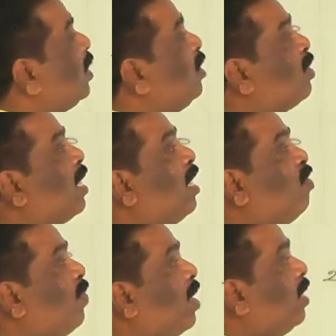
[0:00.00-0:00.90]
you can
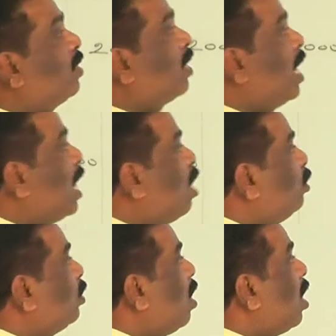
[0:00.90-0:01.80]
refer and try
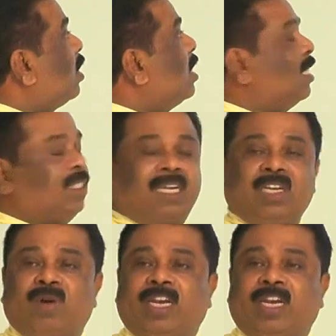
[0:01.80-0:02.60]
out are January